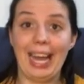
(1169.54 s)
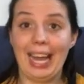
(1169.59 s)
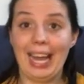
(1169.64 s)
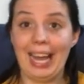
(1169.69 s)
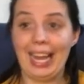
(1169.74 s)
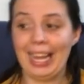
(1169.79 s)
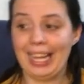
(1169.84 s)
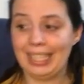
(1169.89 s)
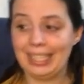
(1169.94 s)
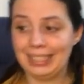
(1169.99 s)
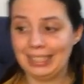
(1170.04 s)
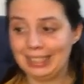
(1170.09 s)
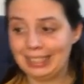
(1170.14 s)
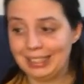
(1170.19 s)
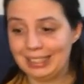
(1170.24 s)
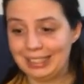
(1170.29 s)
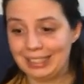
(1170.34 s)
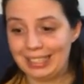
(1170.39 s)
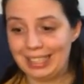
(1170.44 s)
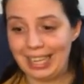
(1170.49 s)

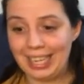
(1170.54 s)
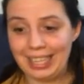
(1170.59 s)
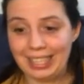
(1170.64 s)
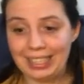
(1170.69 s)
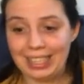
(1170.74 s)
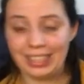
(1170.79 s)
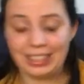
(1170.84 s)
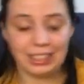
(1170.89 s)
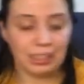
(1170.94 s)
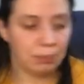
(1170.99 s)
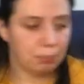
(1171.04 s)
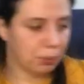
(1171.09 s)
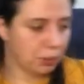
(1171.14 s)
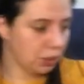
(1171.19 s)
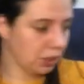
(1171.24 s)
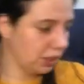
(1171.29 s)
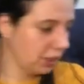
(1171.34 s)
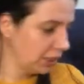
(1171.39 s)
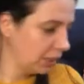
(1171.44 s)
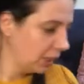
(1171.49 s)
And then I did
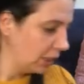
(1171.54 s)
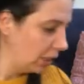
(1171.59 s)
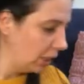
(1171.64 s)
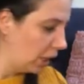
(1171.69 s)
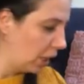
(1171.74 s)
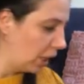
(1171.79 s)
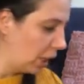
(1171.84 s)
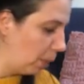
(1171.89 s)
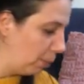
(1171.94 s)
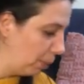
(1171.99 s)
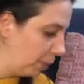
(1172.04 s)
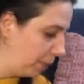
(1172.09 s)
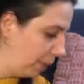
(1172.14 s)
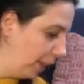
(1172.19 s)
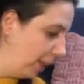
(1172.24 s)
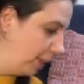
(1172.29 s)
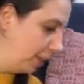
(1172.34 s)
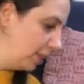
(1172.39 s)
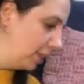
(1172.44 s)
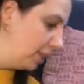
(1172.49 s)
purchase a couple
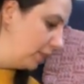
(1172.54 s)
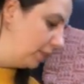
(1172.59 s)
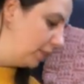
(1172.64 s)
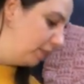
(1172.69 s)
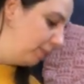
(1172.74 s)
things,